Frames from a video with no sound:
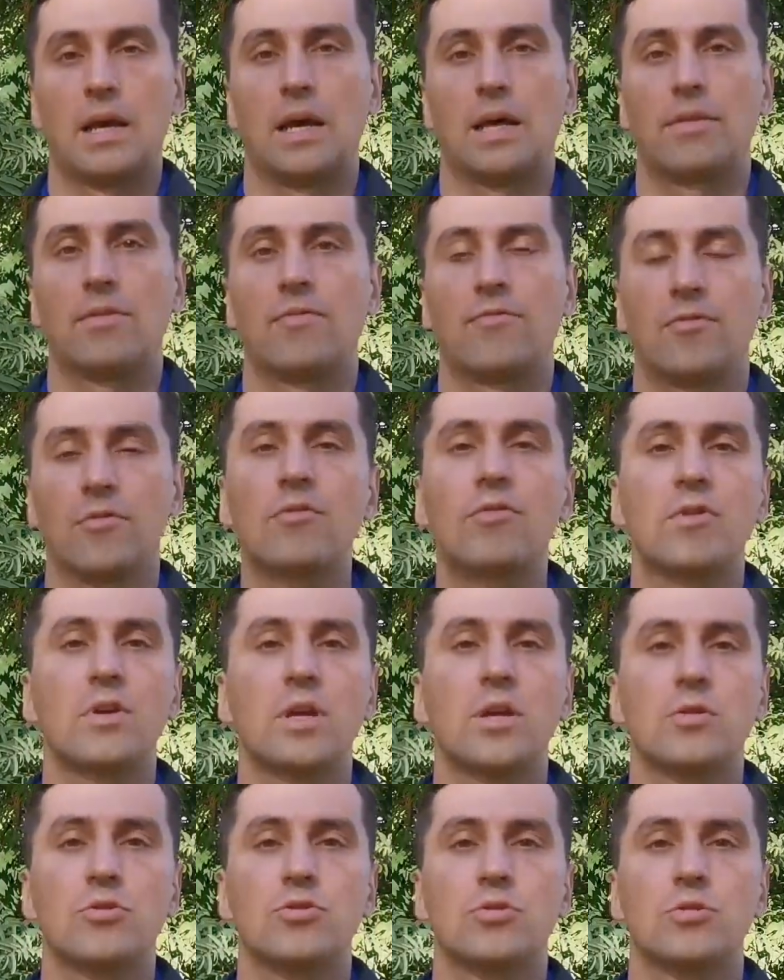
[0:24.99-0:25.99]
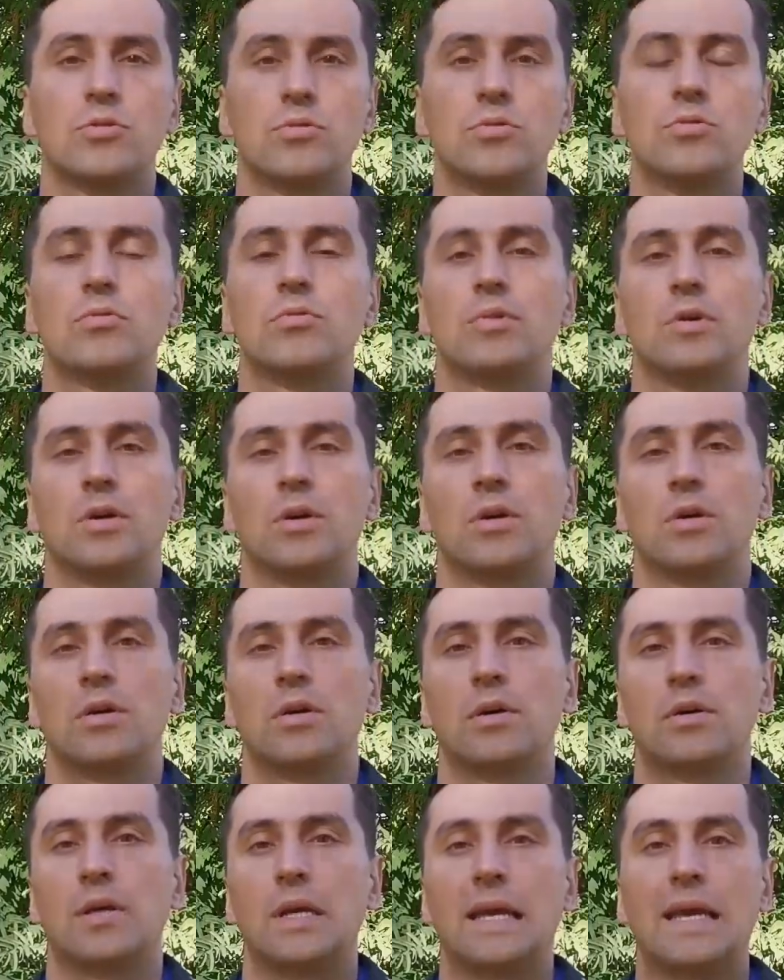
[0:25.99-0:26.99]
And the first thing you should do
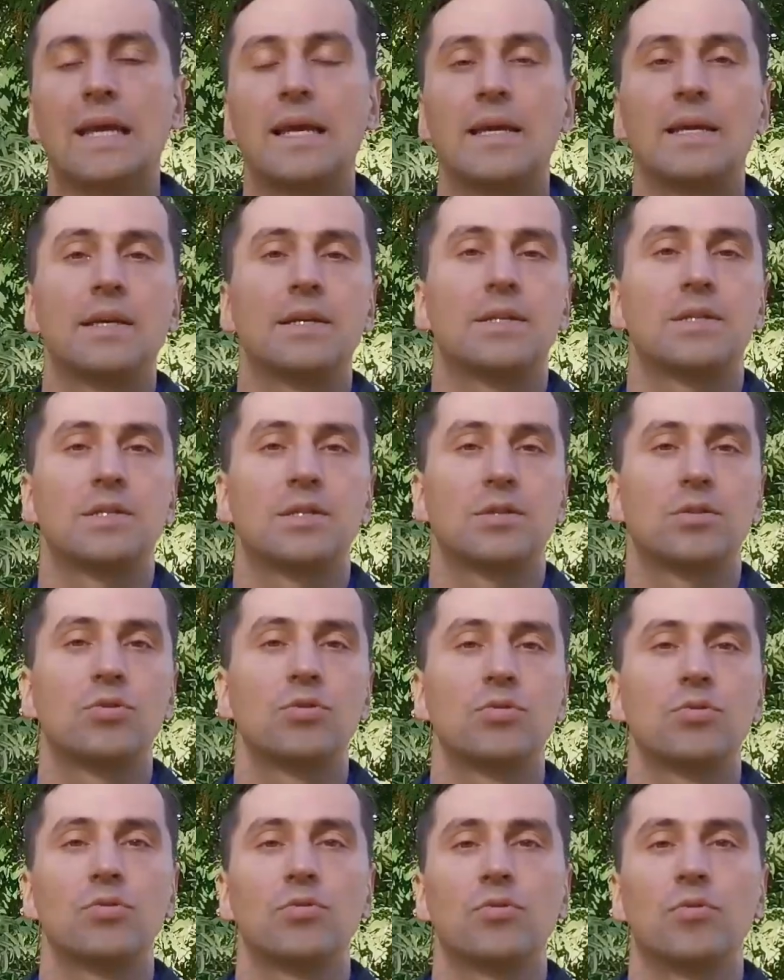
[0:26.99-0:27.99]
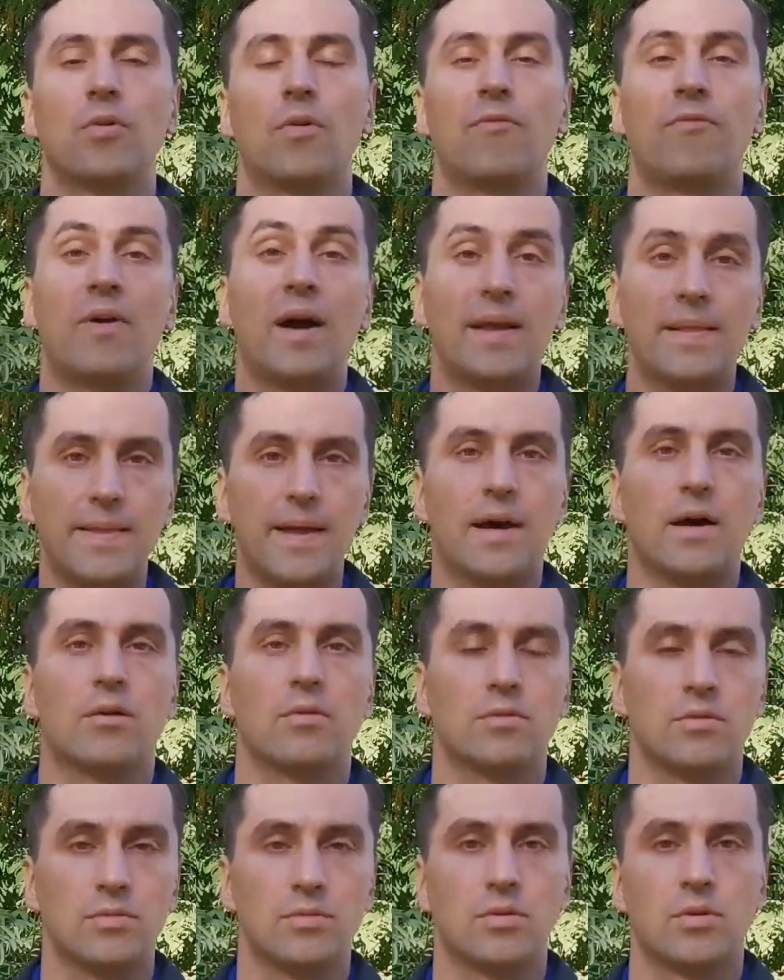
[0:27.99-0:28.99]
uh, is to find
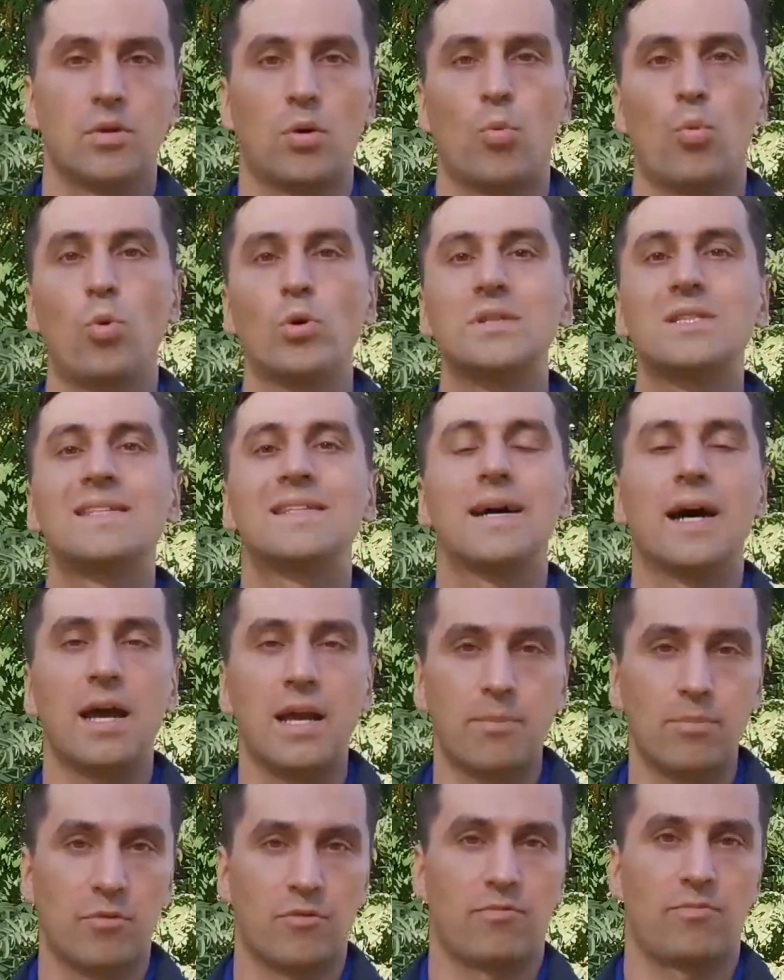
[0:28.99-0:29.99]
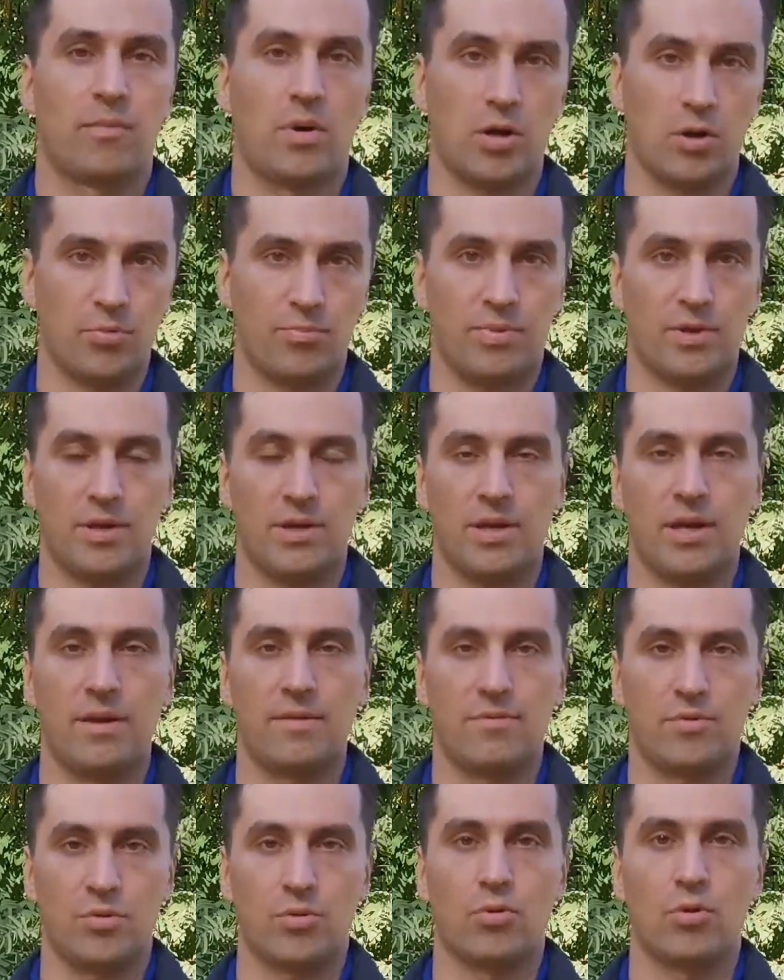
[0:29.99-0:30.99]
out what type of myopia
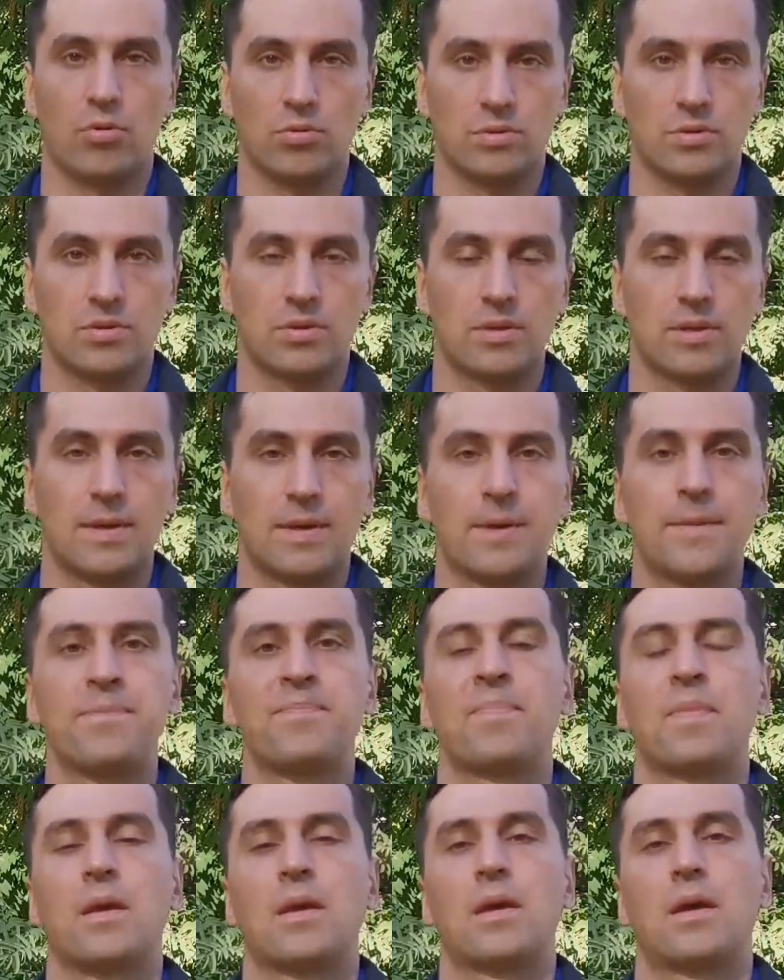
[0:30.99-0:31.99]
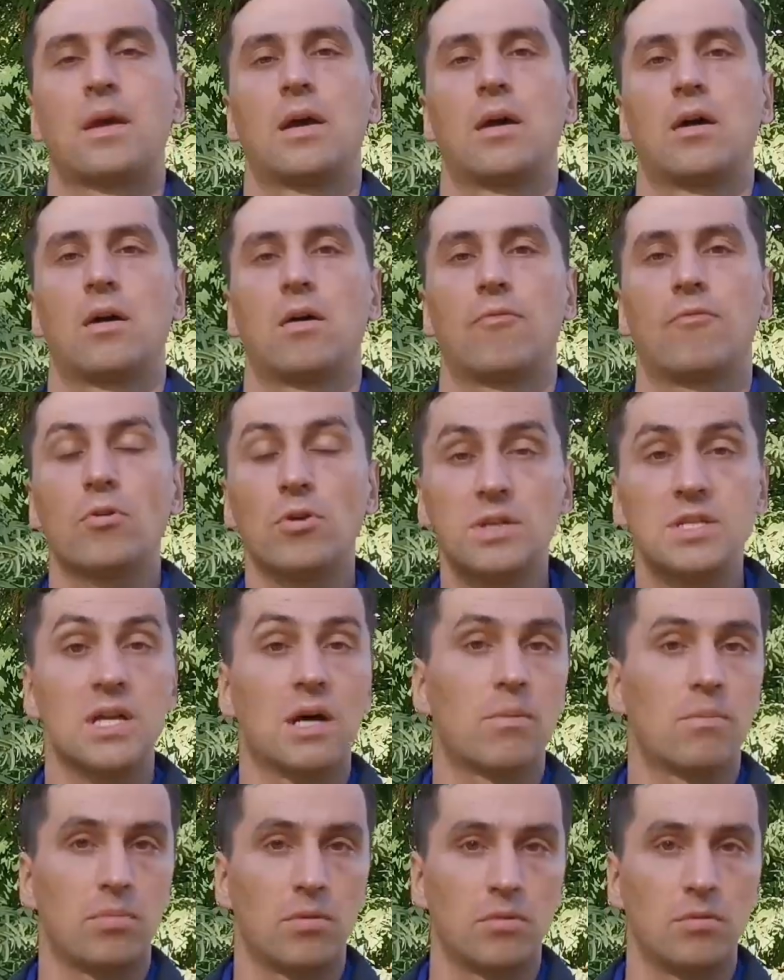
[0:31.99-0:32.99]
have you got? Uh, for
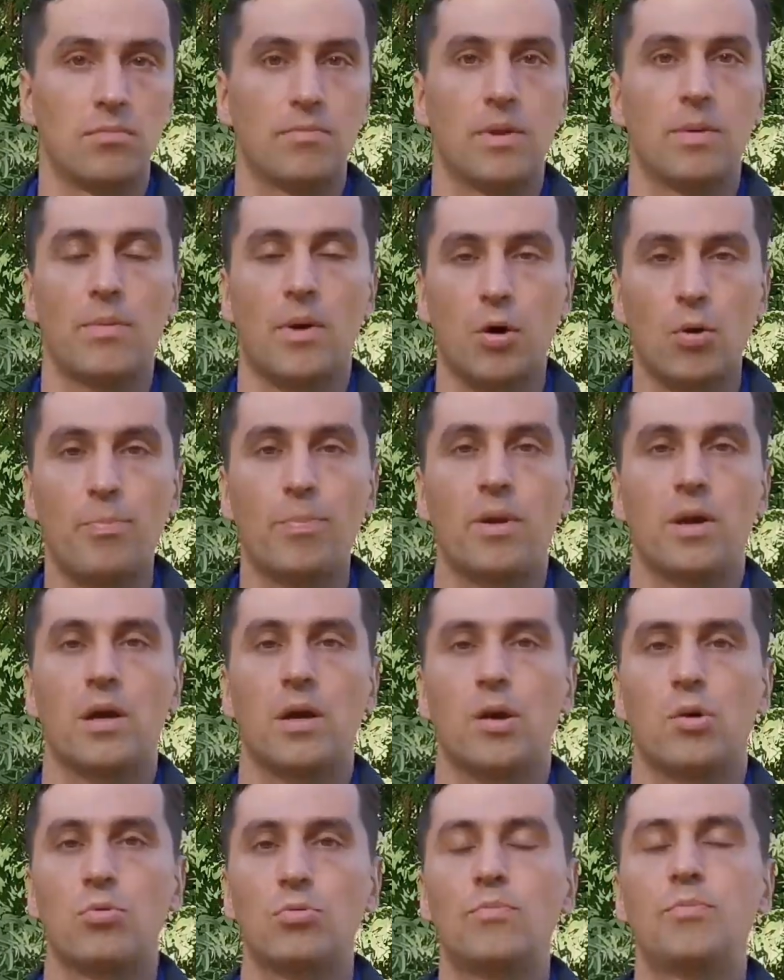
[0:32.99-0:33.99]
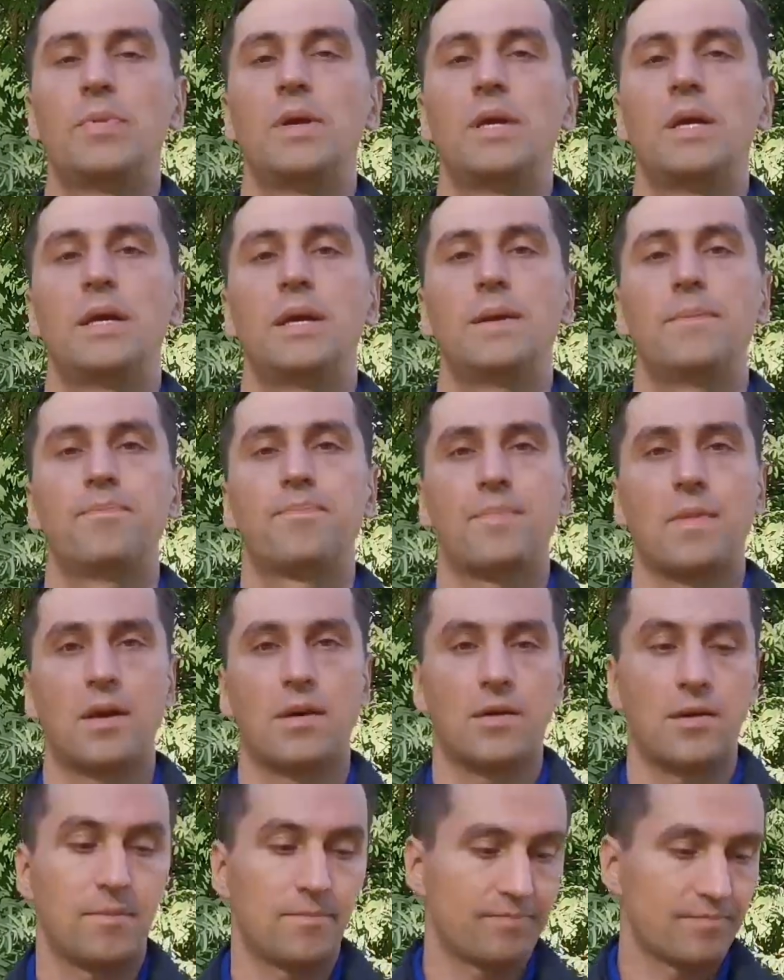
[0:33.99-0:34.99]
example, the myopia could be
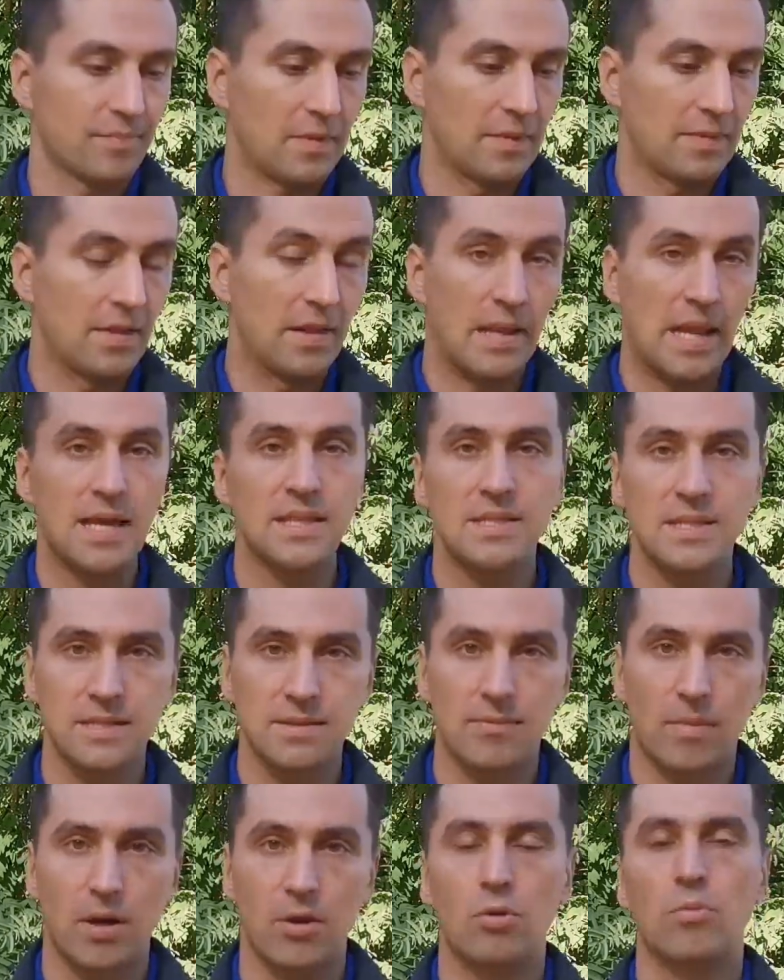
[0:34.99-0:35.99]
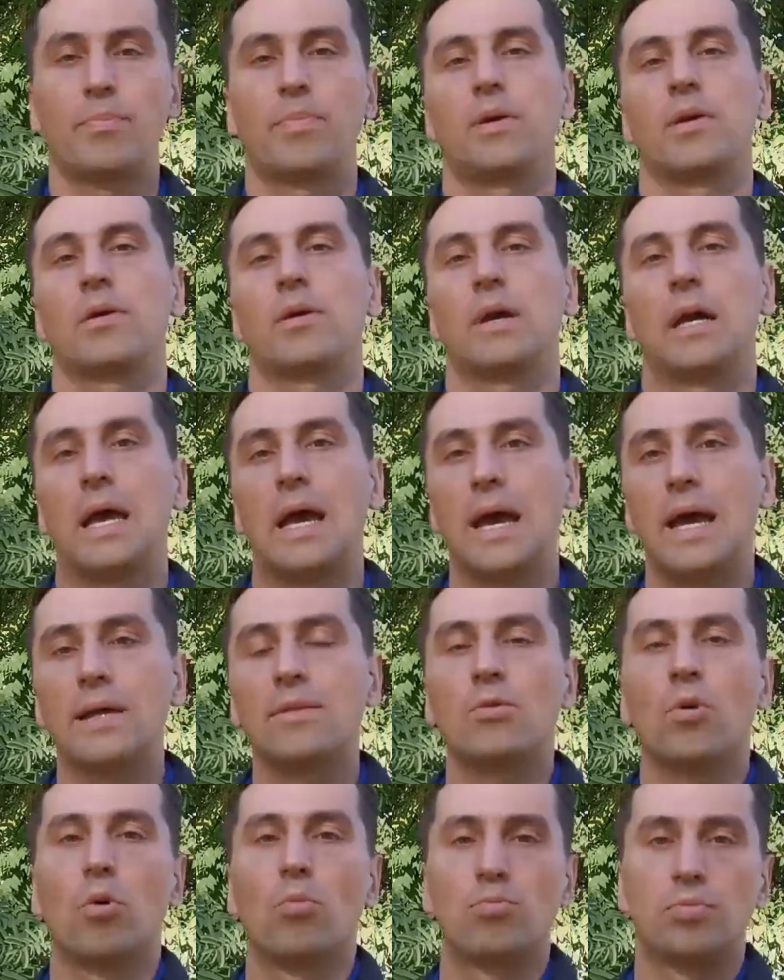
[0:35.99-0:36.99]
um, the lens myopia
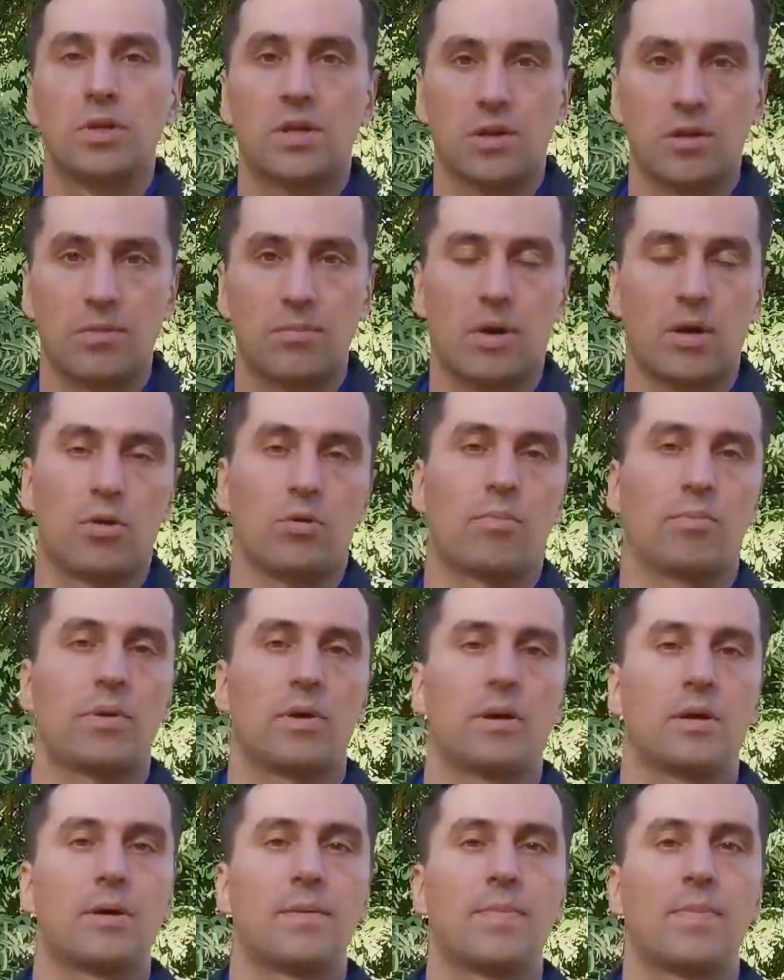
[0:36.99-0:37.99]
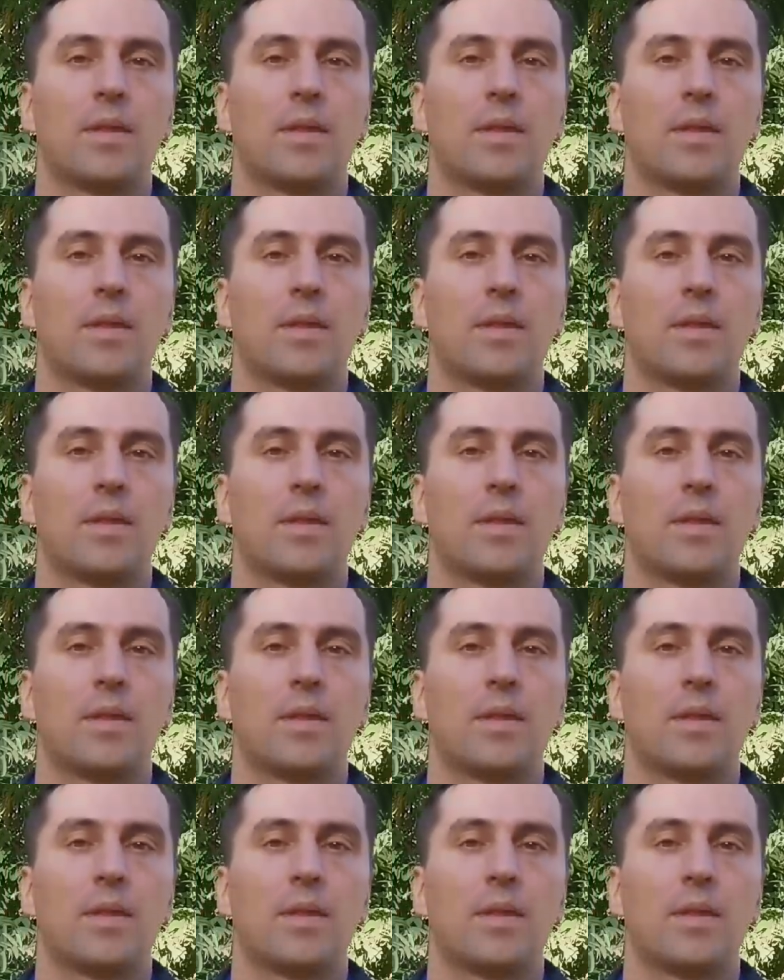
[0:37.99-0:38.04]
and optical myopia.